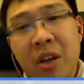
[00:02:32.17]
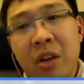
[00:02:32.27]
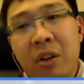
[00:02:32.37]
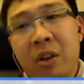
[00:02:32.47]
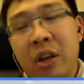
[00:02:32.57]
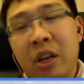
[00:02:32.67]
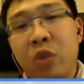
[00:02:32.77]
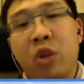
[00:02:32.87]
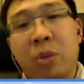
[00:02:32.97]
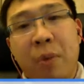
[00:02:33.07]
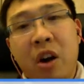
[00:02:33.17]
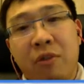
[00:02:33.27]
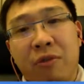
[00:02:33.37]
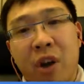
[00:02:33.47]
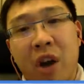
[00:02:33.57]
into Spark
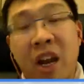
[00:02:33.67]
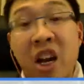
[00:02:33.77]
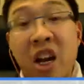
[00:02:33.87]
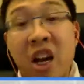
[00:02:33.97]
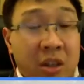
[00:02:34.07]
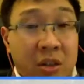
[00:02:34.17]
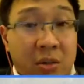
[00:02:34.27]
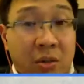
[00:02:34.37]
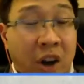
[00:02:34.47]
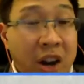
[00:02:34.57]
for analytics, right?